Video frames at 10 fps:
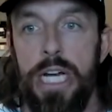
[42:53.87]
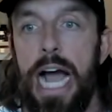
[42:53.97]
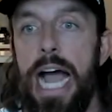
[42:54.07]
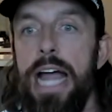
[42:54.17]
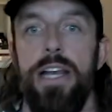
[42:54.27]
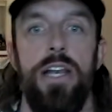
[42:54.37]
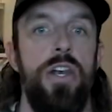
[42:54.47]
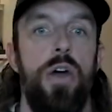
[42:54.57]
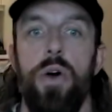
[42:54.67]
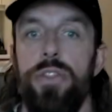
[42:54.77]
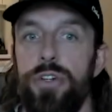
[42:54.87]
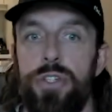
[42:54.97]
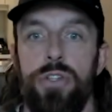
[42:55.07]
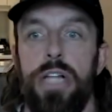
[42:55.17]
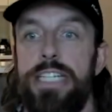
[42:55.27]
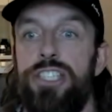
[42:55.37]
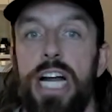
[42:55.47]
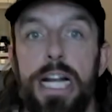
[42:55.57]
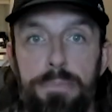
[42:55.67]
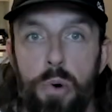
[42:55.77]
I had no other like
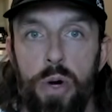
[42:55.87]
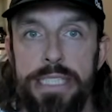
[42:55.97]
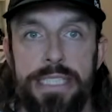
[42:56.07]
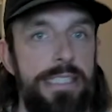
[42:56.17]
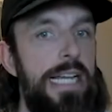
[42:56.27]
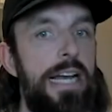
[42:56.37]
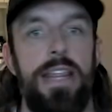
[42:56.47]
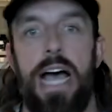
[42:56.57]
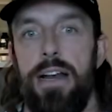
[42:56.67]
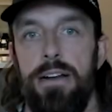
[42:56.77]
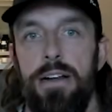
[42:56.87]
checkpoints, none of that.